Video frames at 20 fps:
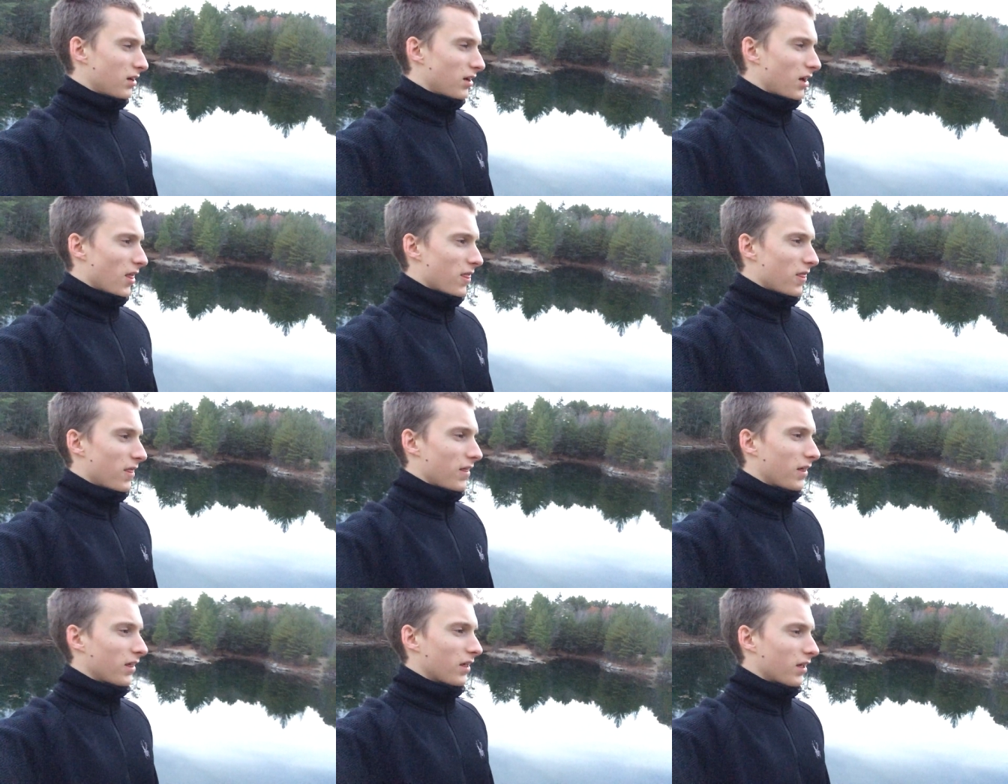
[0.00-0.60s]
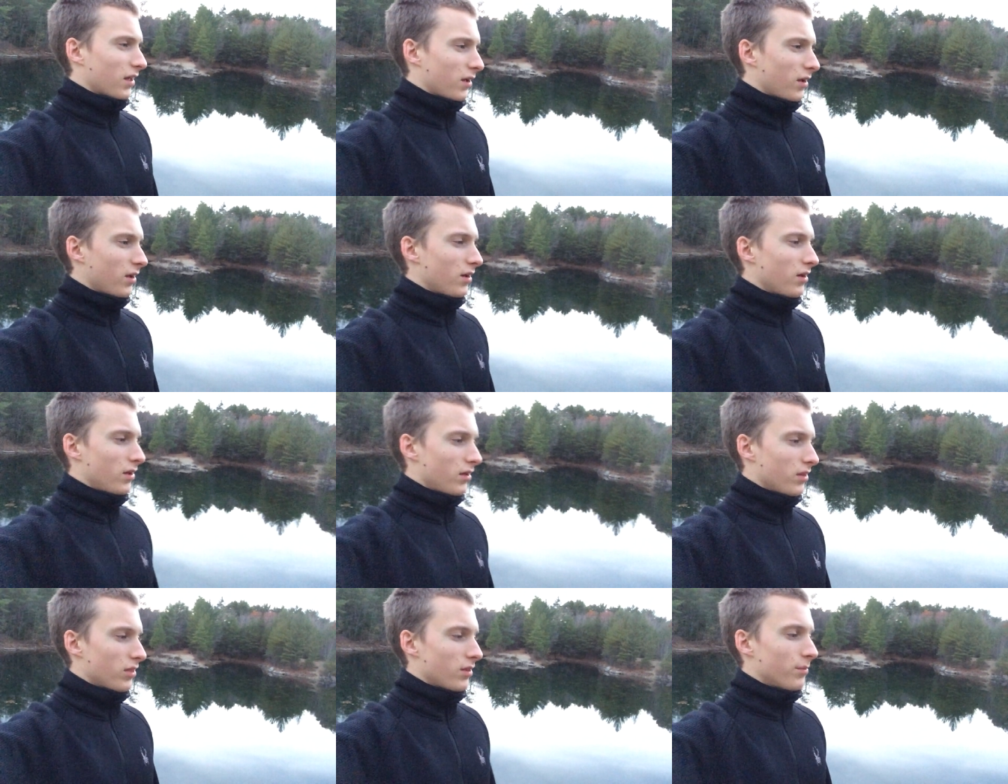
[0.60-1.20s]
I think
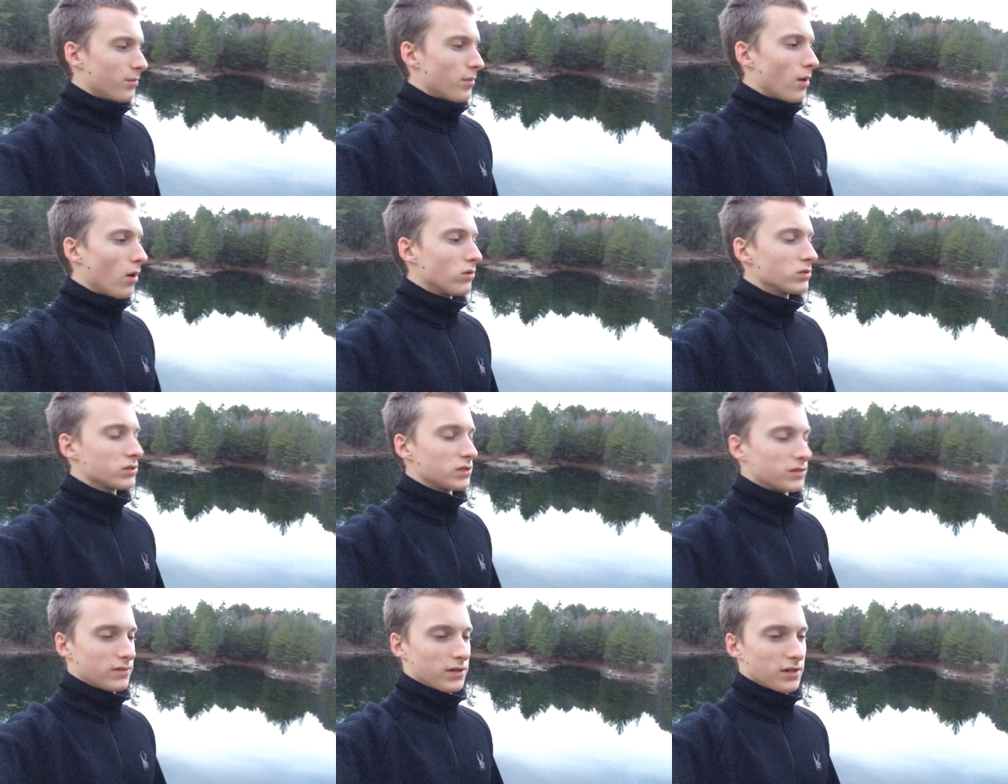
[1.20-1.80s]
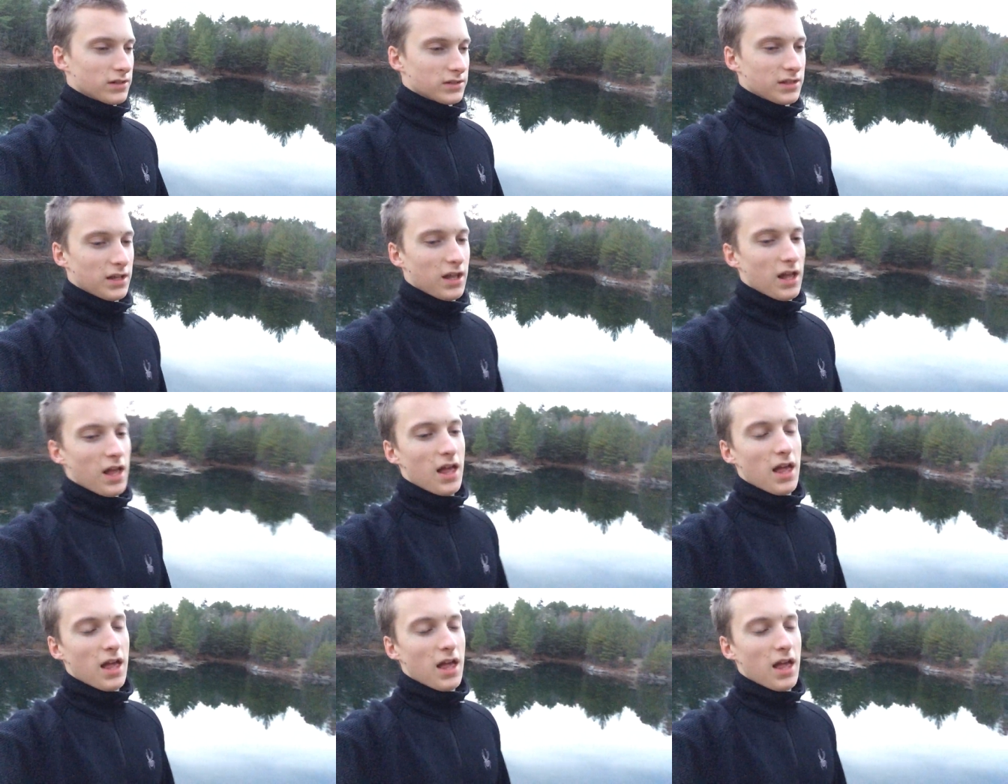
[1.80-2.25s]
that most of us